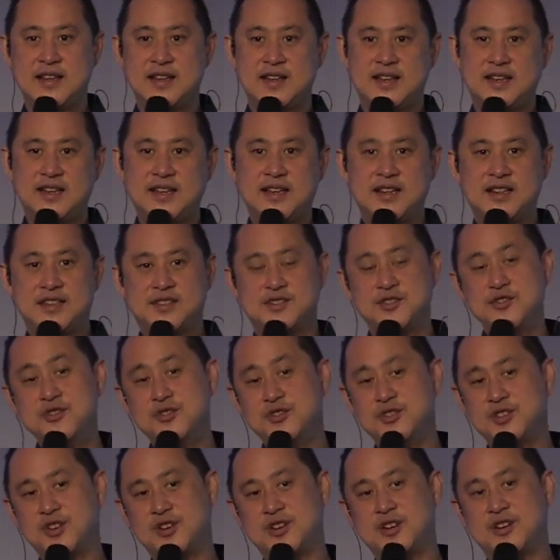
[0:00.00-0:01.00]
It is
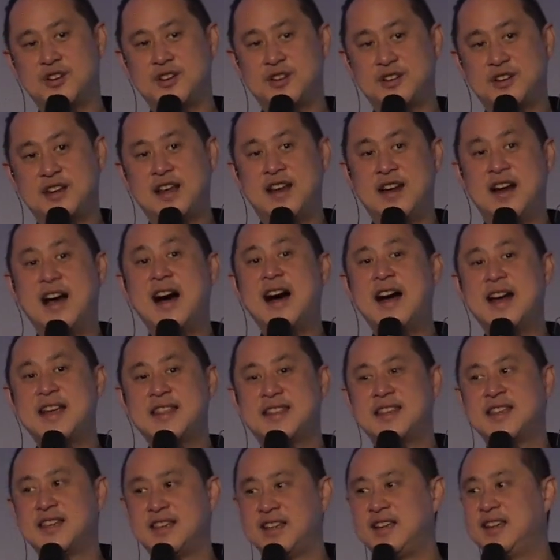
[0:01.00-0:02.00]
not, and I
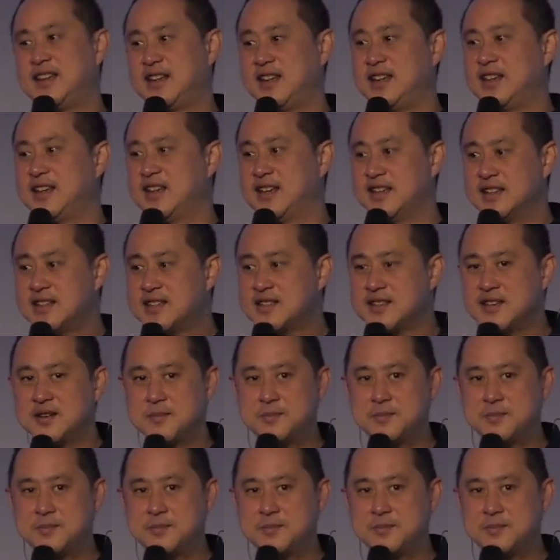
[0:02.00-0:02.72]
think it is,